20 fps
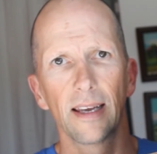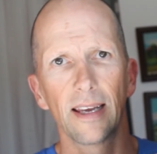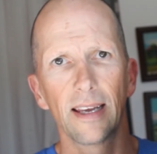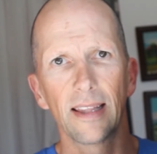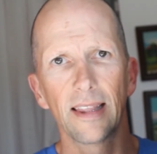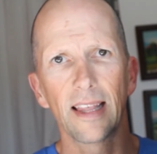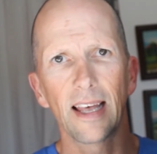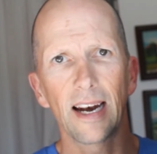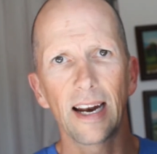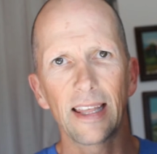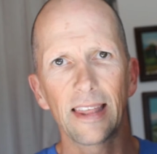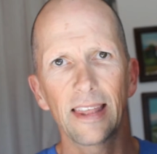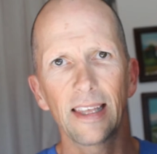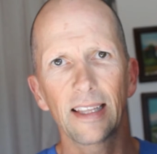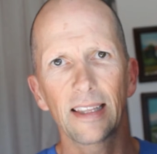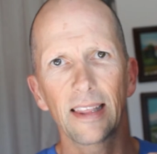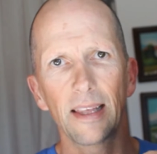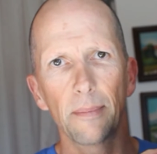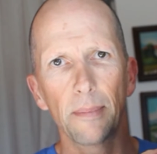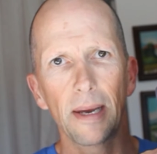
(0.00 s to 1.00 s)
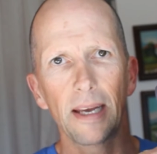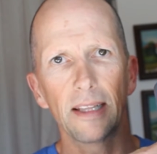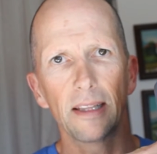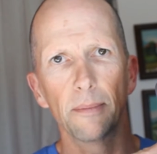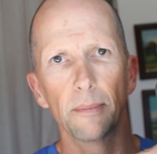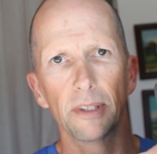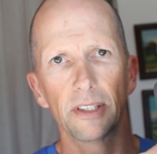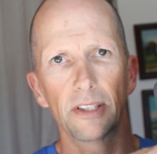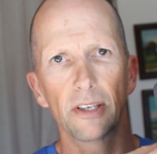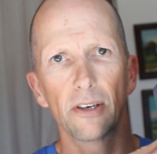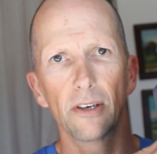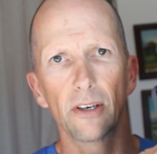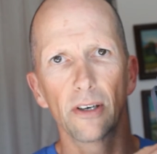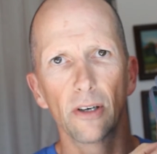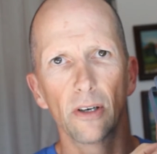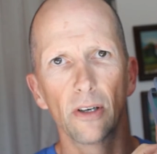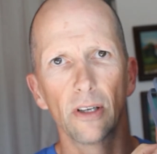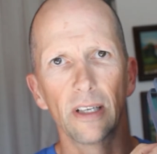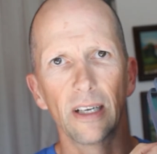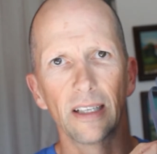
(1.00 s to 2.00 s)
in that I think they made the
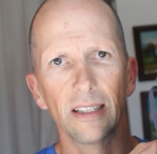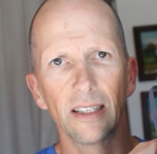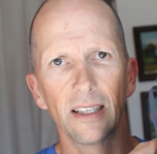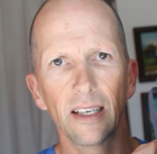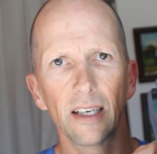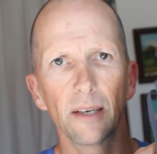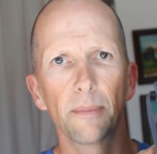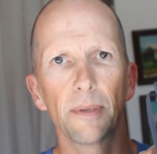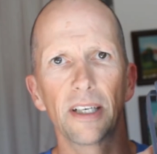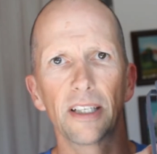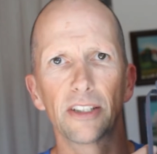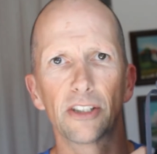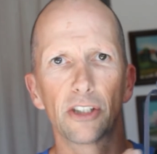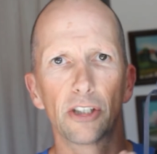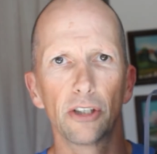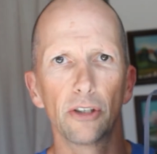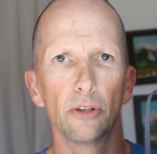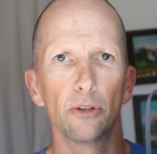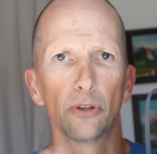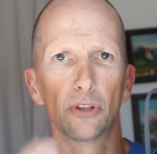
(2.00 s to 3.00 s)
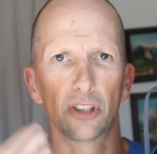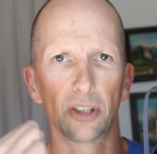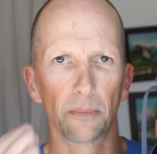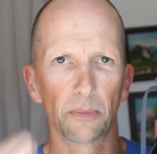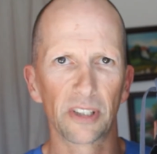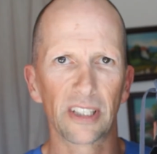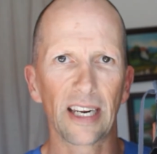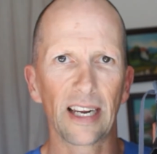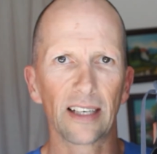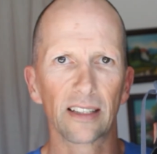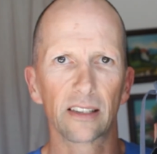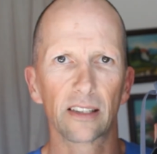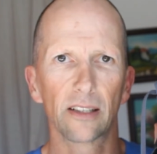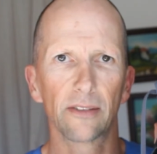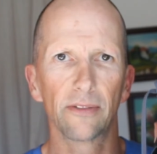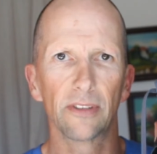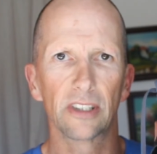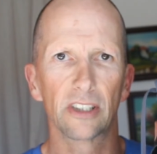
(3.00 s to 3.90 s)
material a little bit too substantive.